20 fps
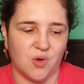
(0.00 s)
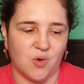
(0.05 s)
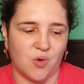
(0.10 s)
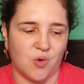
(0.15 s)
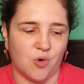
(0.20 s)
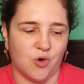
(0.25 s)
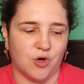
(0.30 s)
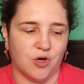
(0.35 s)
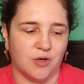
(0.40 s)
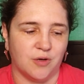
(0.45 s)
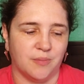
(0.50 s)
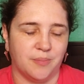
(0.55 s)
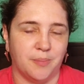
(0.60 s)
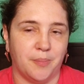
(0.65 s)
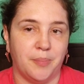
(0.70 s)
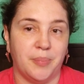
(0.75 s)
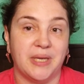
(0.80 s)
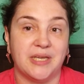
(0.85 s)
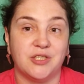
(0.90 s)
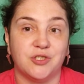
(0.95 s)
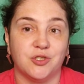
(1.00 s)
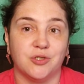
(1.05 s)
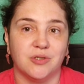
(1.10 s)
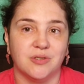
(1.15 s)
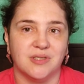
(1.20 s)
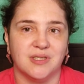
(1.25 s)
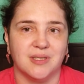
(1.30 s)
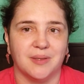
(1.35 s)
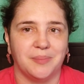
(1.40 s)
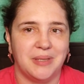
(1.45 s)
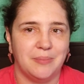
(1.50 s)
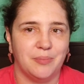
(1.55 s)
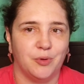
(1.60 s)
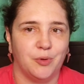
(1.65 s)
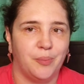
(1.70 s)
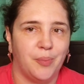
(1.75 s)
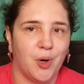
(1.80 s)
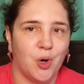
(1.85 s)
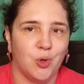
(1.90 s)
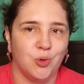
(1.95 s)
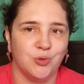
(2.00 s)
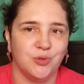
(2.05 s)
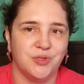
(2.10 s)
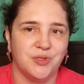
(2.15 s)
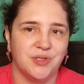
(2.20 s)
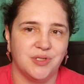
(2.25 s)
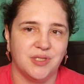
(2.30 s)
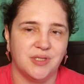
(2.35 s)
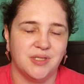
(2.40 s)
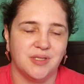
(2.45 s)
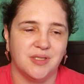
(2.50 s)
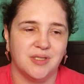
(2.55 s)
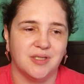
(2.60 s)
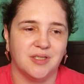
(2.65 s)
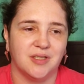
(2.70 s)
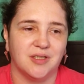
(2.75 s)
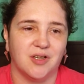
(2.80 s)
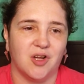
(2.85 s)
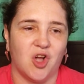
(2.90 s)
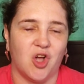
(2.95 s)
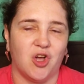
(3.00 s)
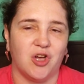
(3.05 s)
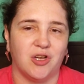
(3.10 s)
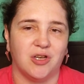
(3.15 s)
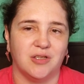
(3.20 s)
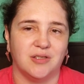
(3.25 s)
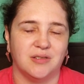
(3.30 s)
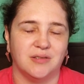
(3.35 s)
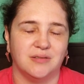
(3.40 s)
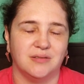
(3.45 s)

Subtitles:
or pictures that people post on,